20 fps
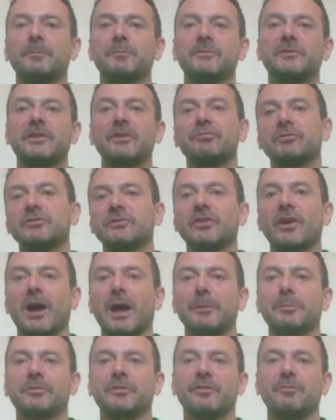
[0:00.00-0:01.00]
different
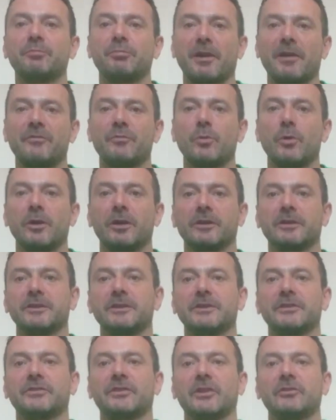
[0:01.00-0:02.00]
types of breathwork,
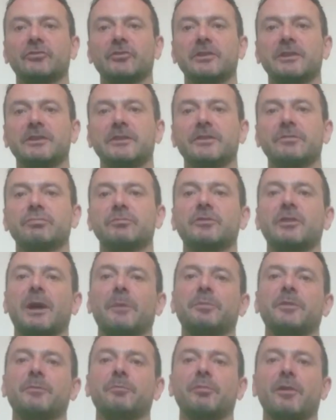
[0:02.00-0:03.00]
essentially, different
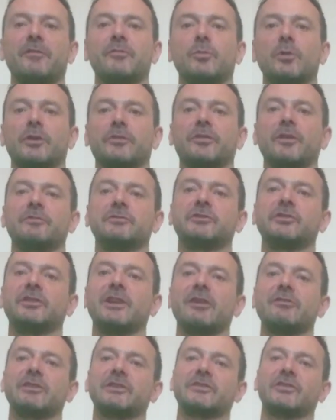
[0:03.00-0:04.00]
types of breathwork. So the
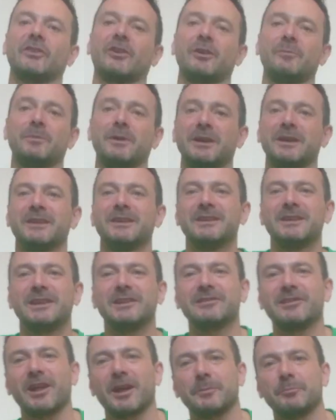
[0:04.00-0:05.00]
generic term
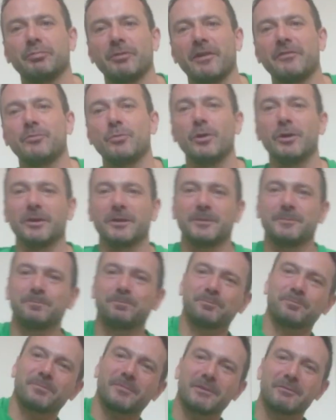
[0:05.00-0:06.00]
is like breathwork.
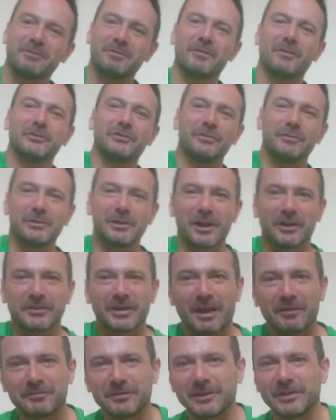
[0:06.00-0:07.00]
For those of you who like to
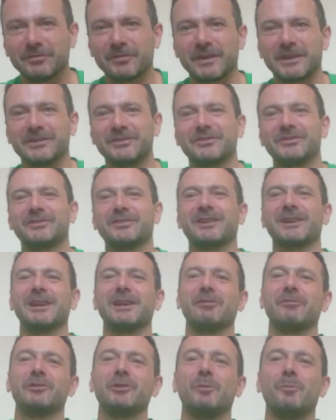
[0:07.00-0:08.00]
have these things
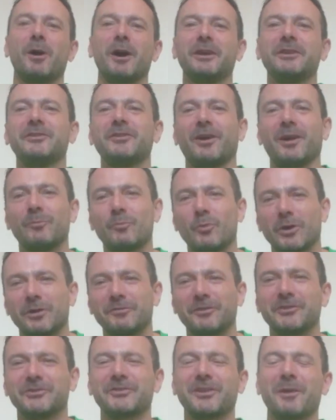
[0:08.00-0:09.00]
clear in your mind, I'm one of
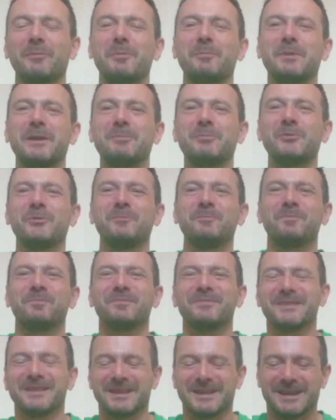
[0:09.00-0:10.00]
those type of people.
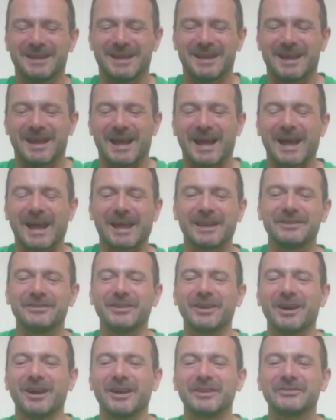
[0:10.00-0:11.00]
And
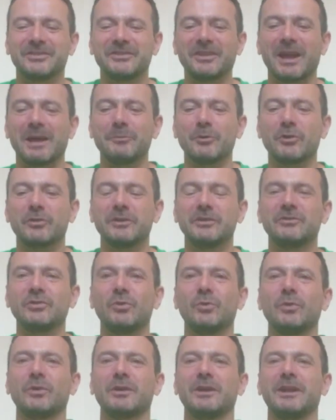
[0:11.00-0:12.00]
today I'm not going to
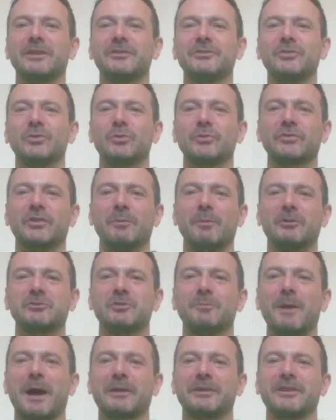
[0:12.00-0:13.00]
talk so much
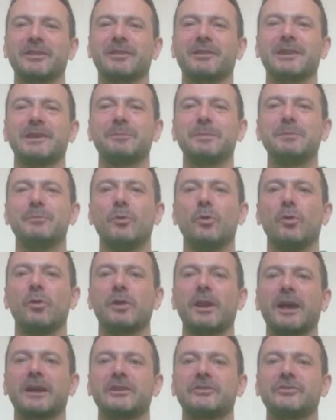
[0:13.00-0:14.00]
about it. It's going to be more
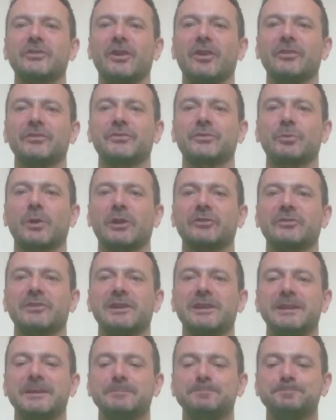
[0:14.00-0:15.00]
like a chance to
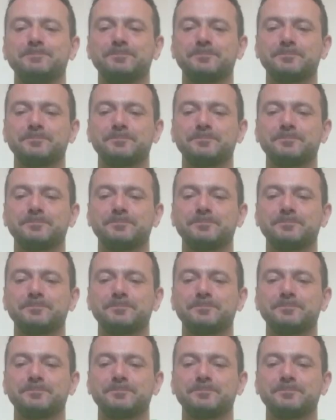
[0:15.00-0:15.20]
actually